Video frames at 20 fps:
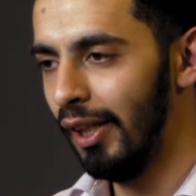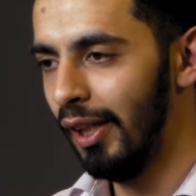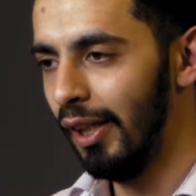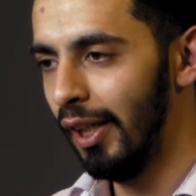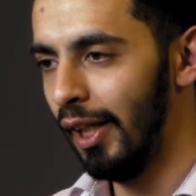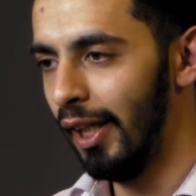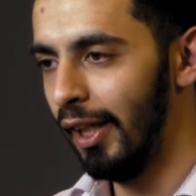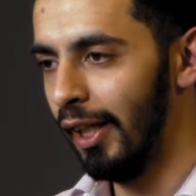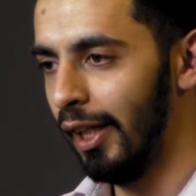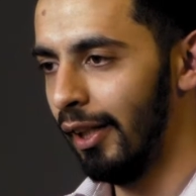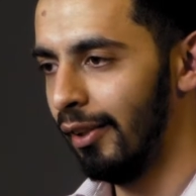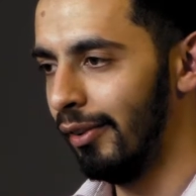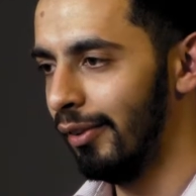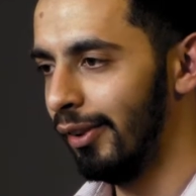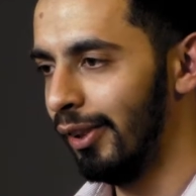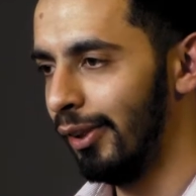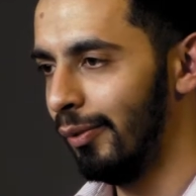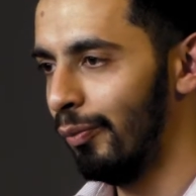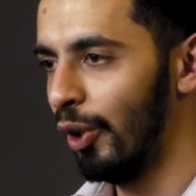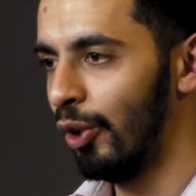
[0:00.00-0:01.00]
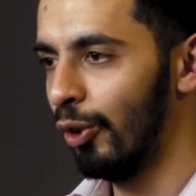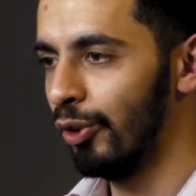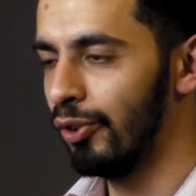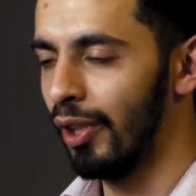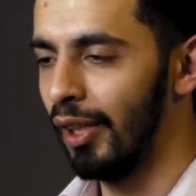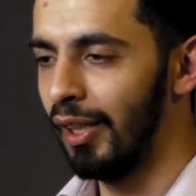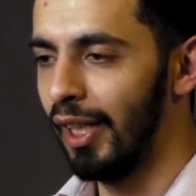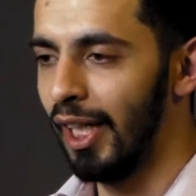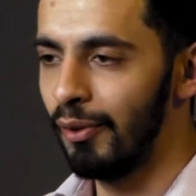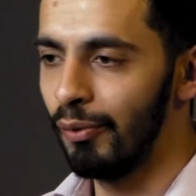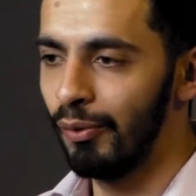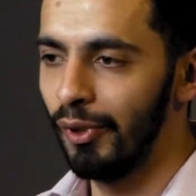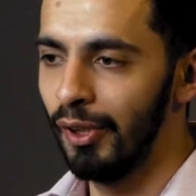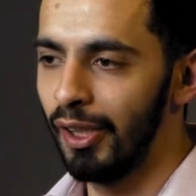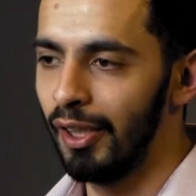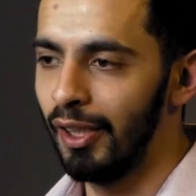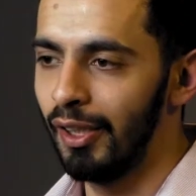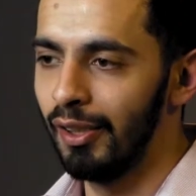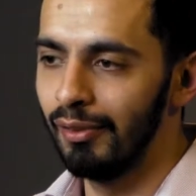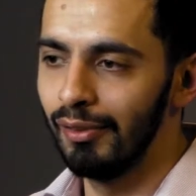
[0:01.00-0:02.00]
and then because I
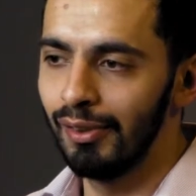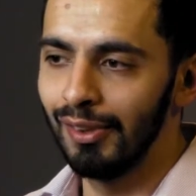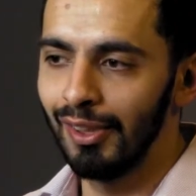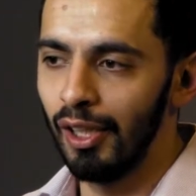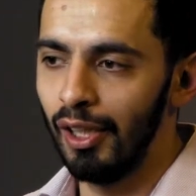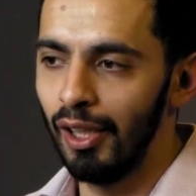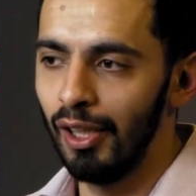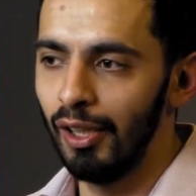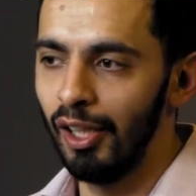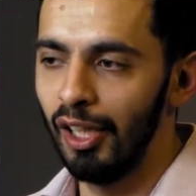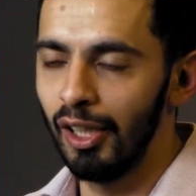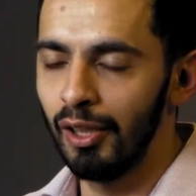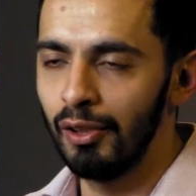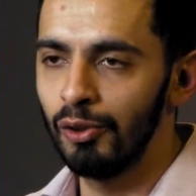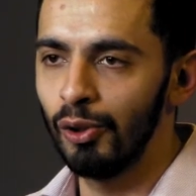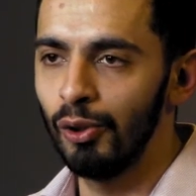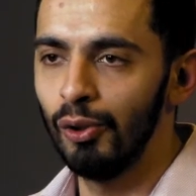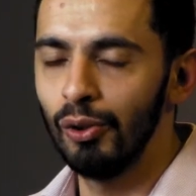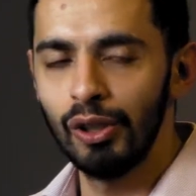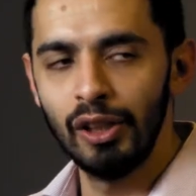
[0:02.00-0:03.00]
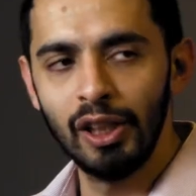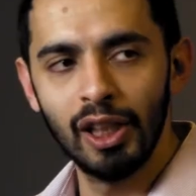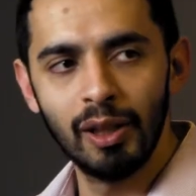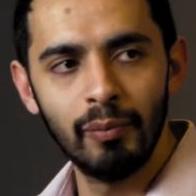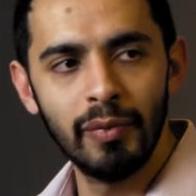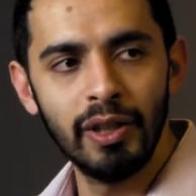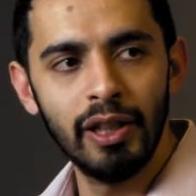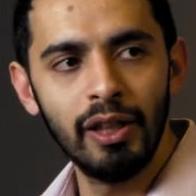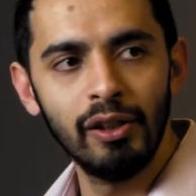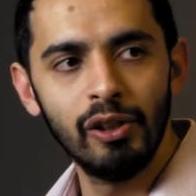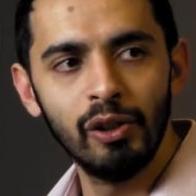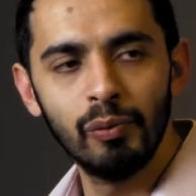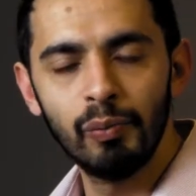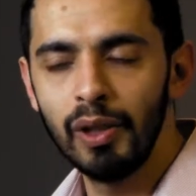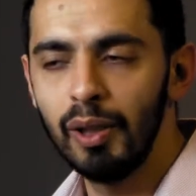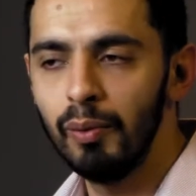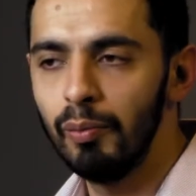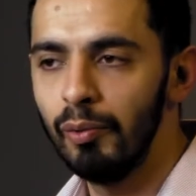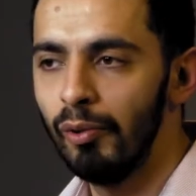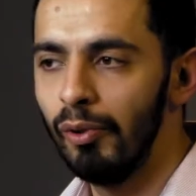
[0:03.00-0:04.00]
network and I like talking and meeting new
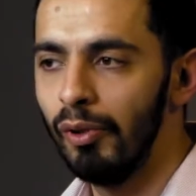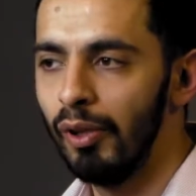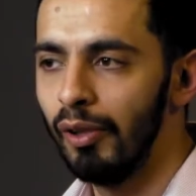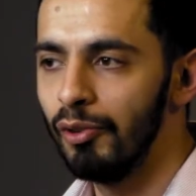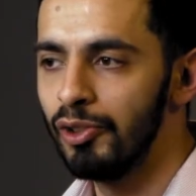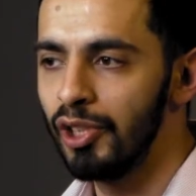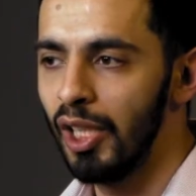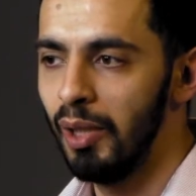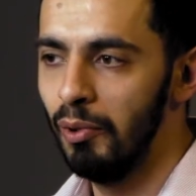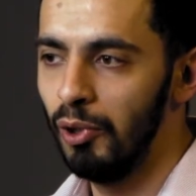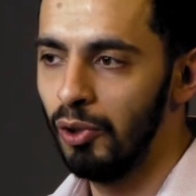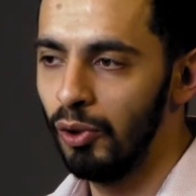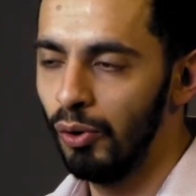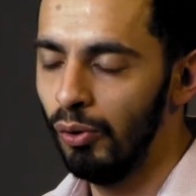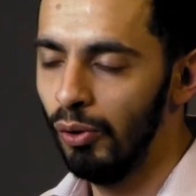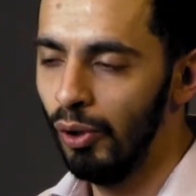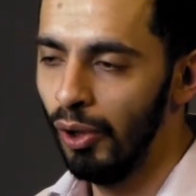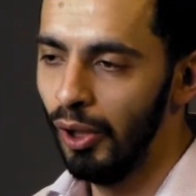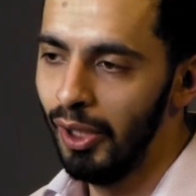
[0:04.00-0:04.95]
people, I was able to